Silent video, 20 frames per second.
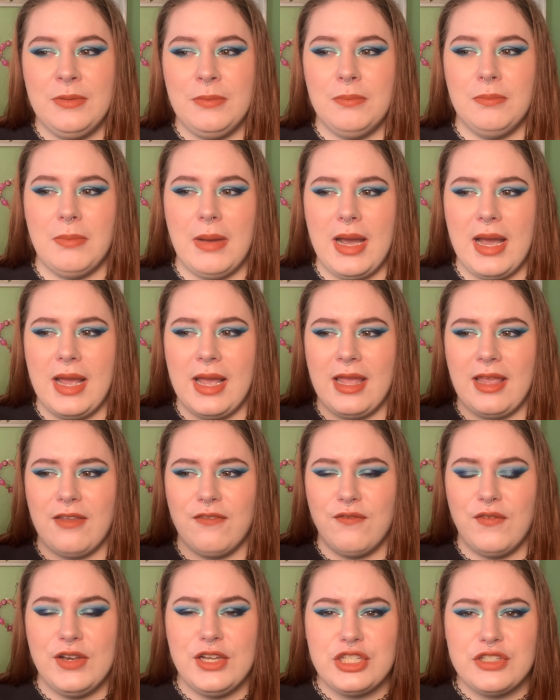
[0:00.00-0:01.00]
My
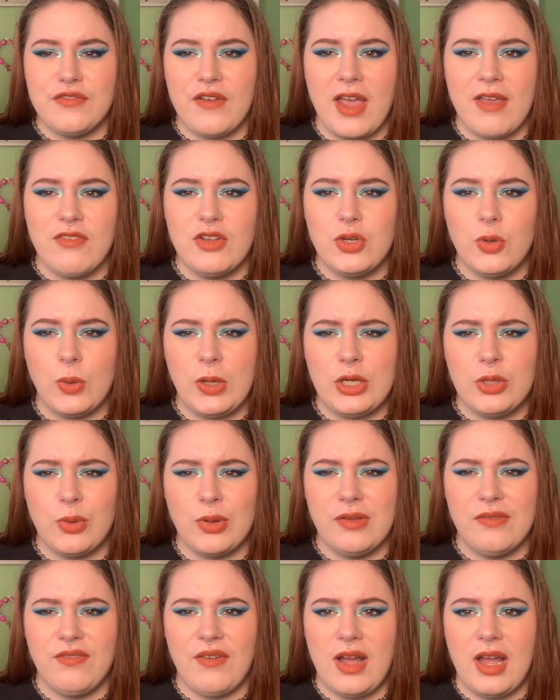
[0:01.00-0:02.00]
Finish 5 in
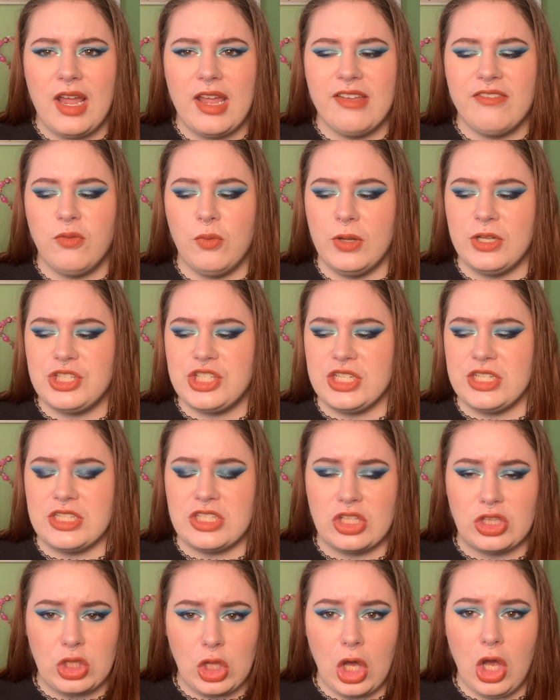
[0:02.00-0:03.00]
2025, which is
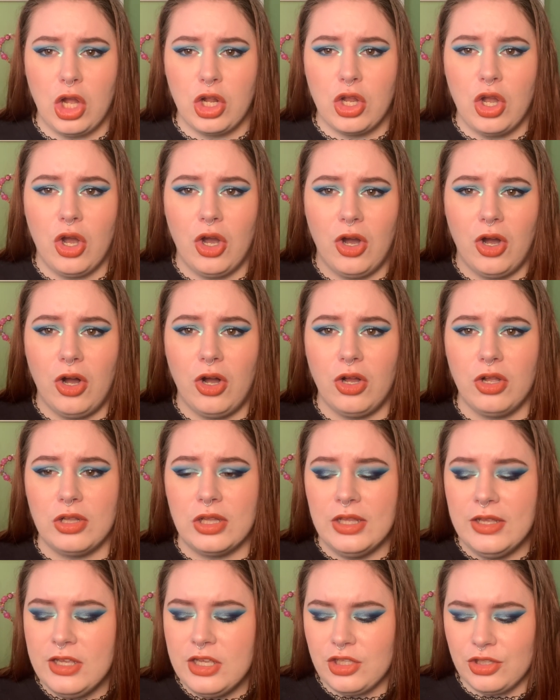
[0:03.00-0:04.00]
long haul,
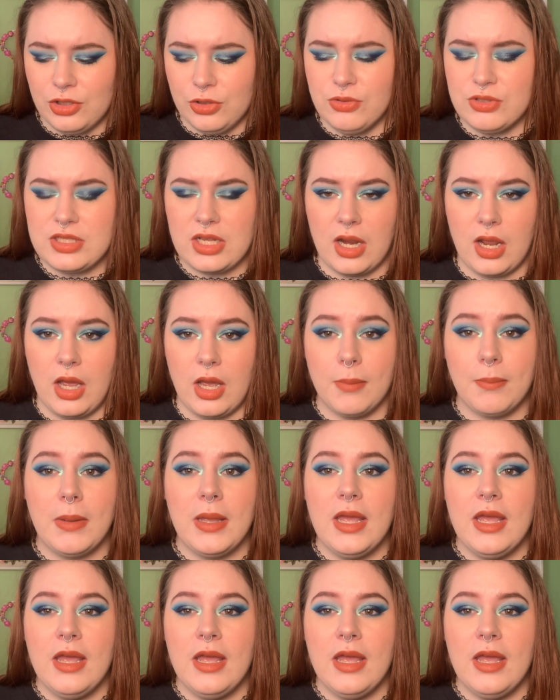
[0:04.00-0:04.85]
use it up.